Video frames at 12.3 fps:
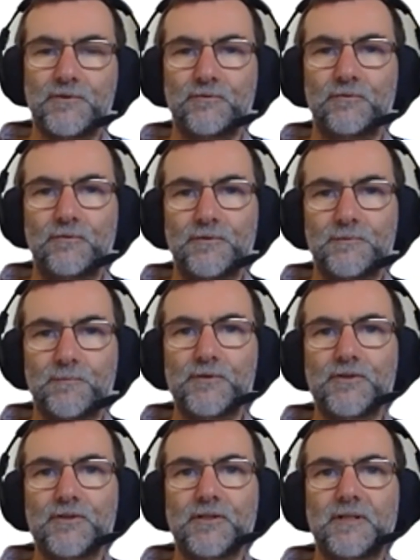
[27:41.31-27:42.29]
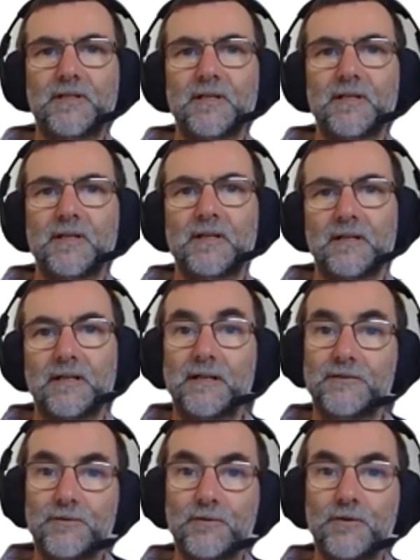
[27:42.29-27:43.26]
short, punchy.
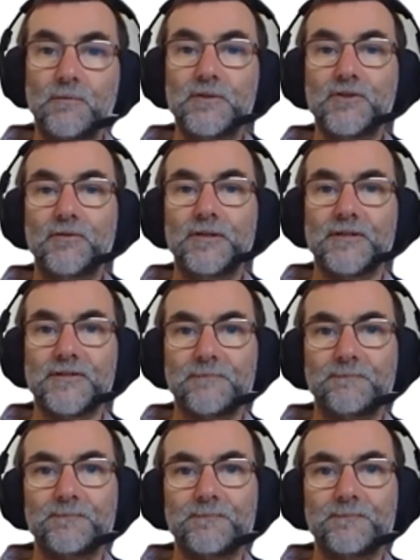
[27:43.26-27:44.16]
Do come and join us.